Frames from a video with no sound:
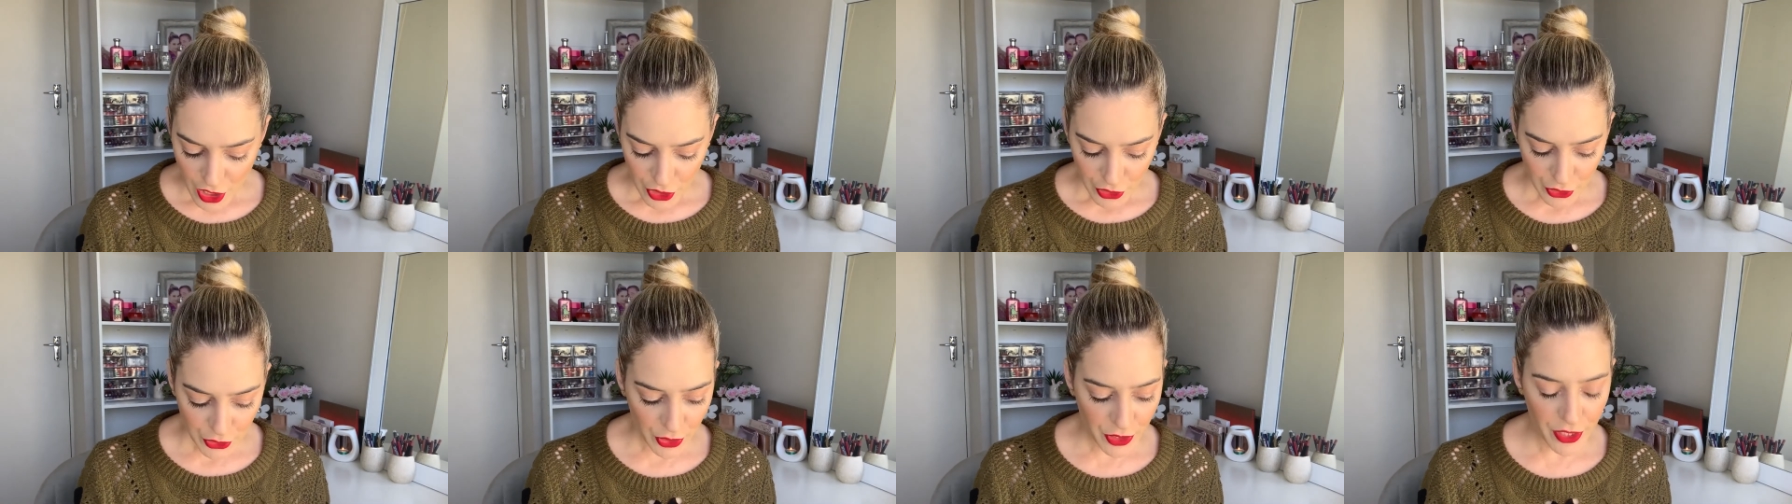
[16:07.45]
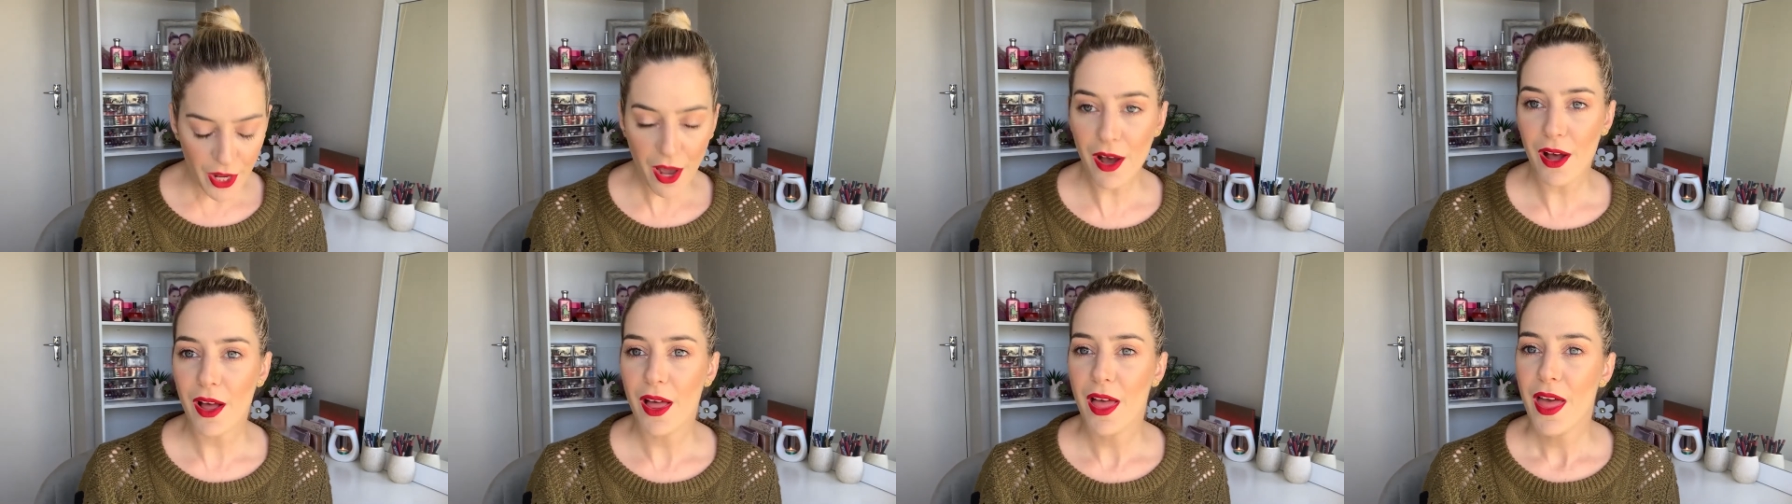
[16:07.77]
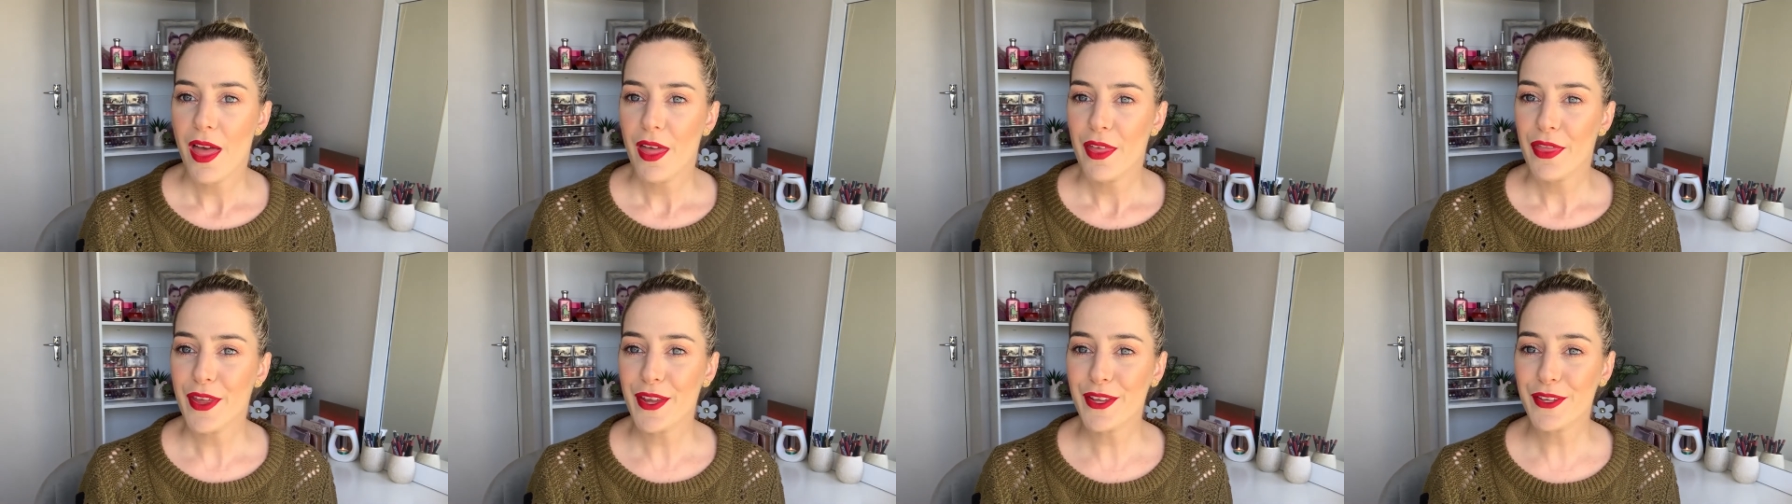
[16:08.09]
So yeah,
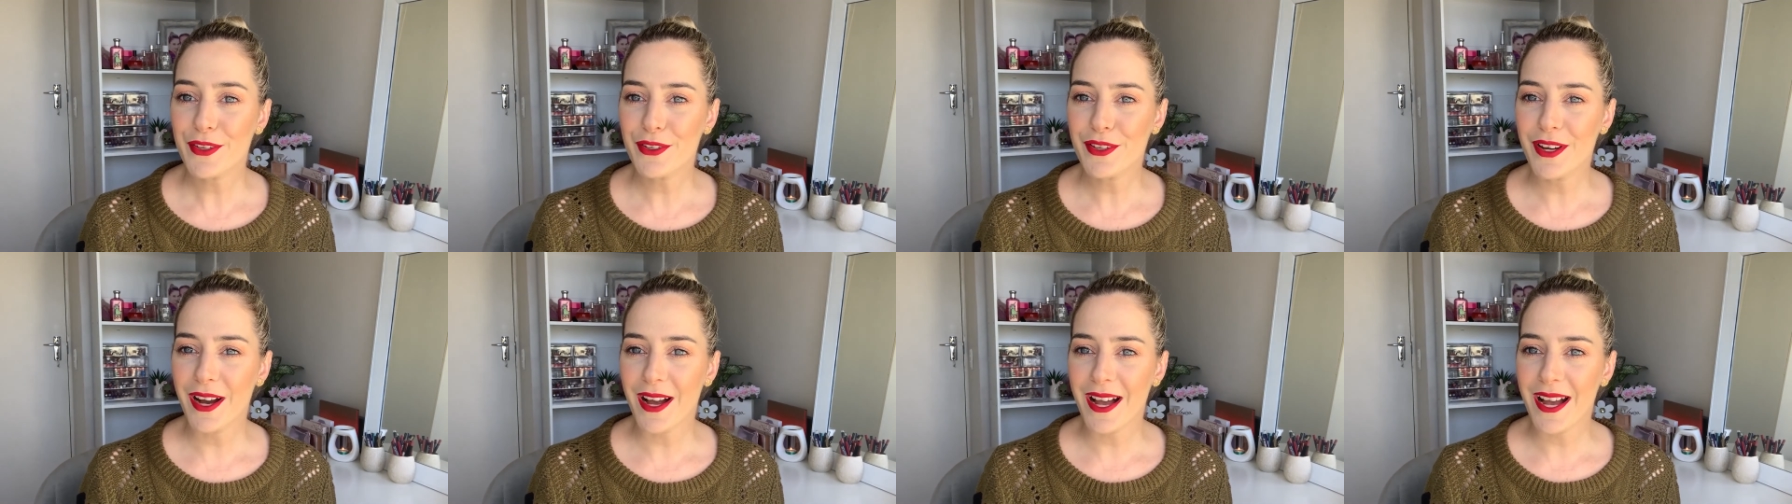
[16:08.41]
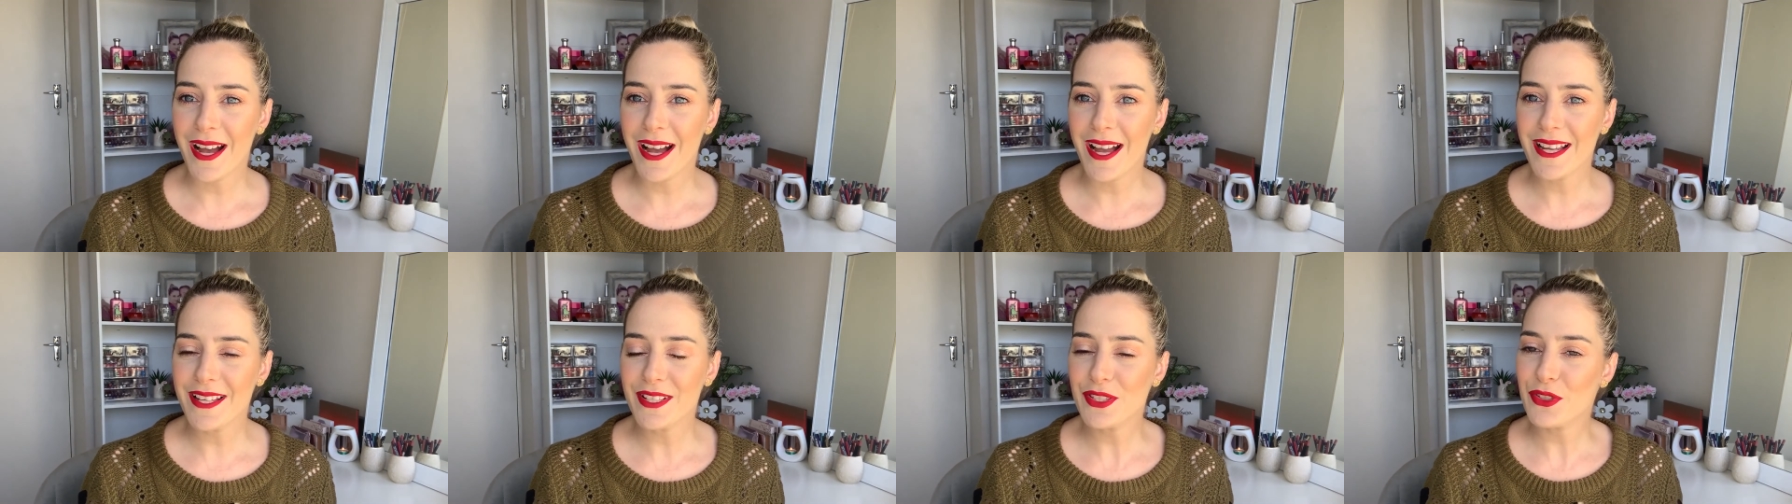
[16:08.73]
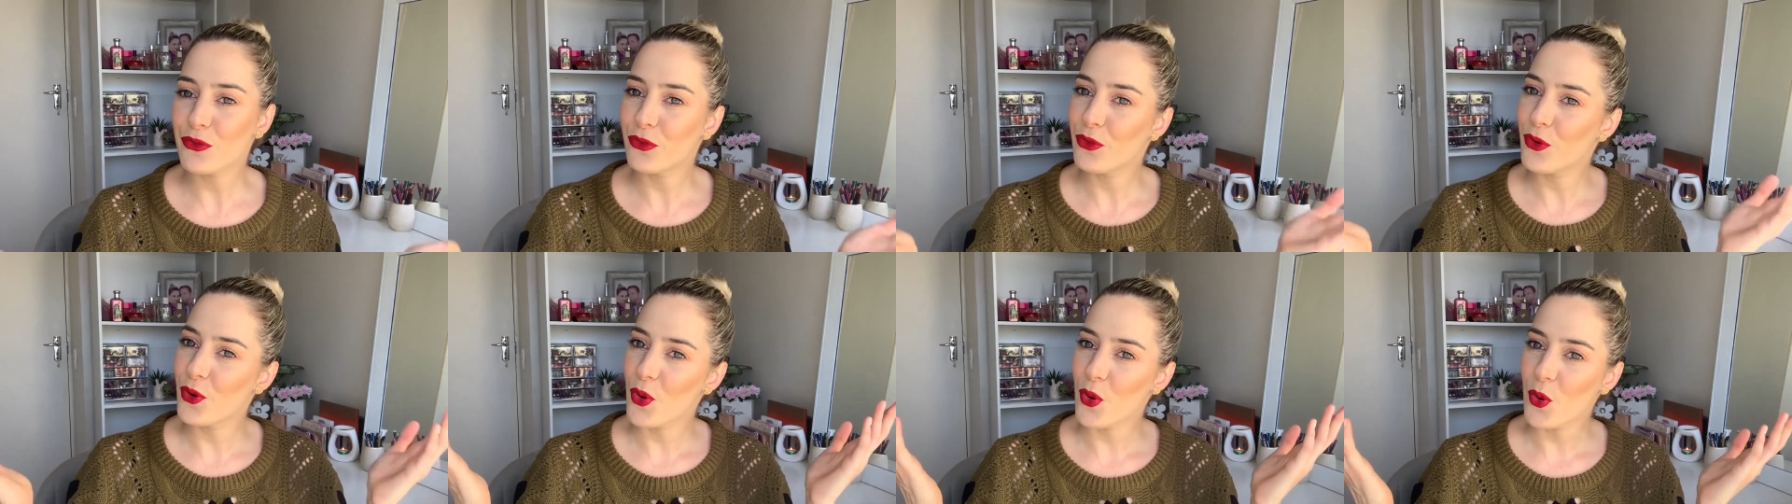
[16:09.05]
thank you
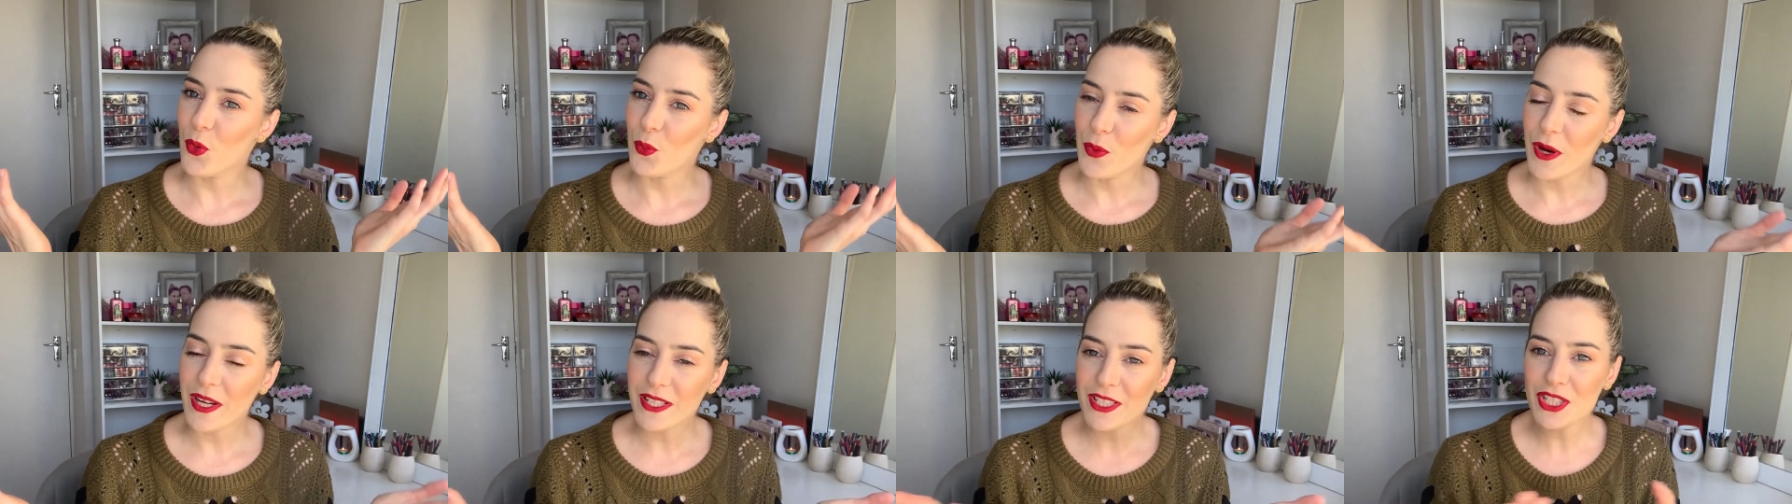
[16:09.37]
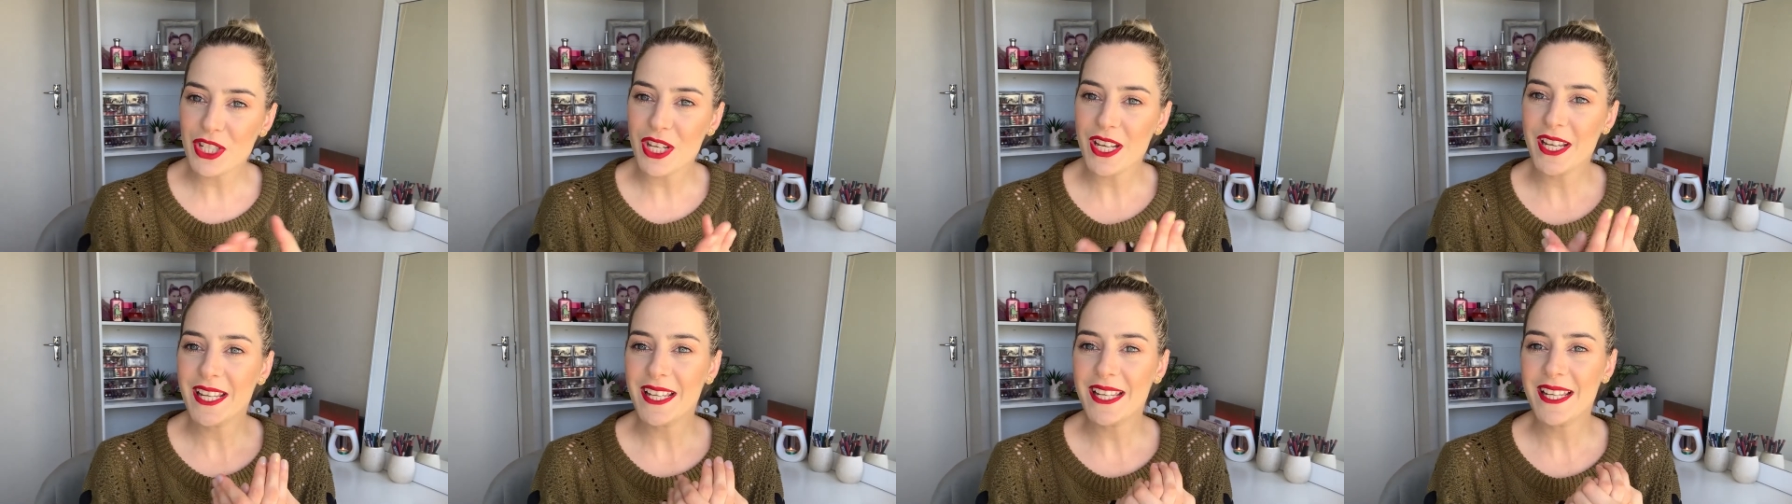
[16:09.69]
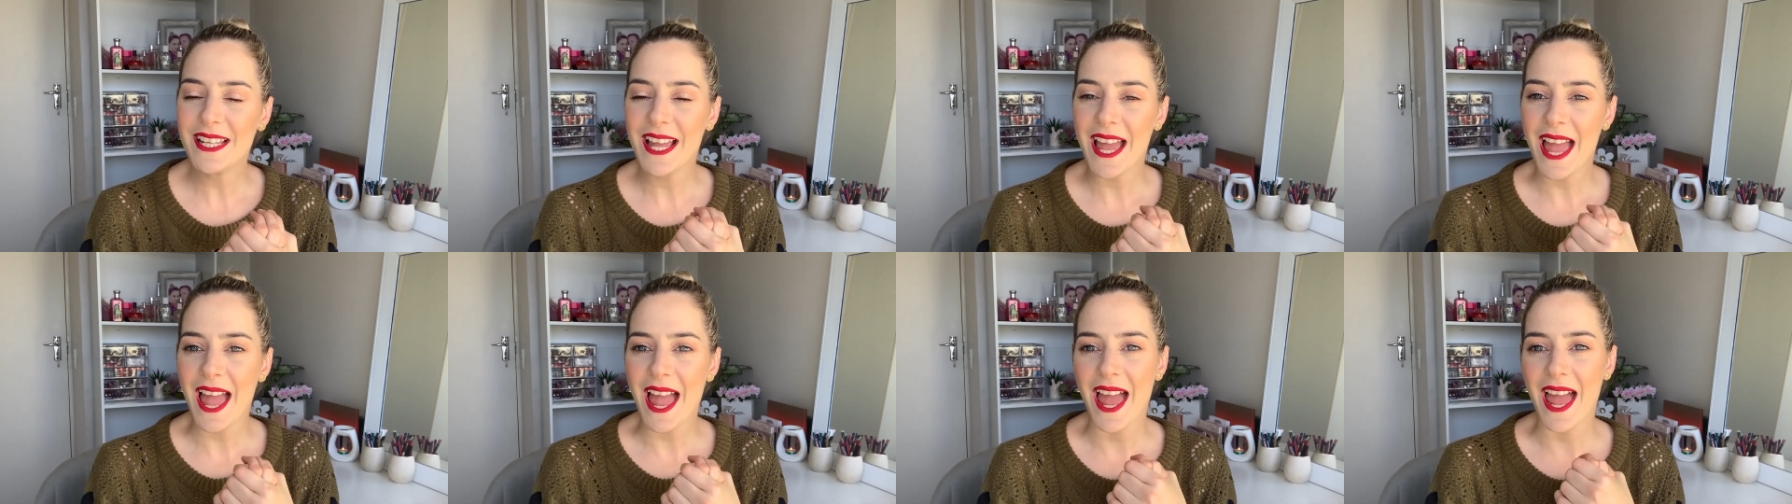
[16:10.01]
guys for
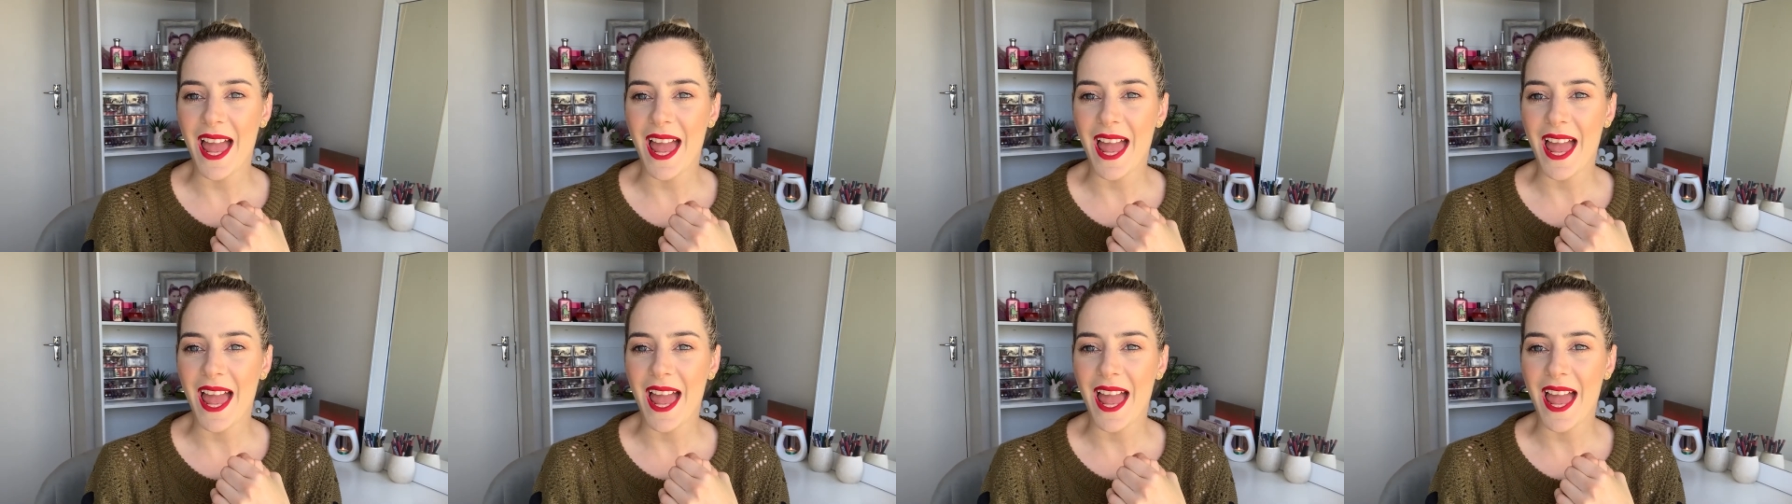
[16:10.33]
watching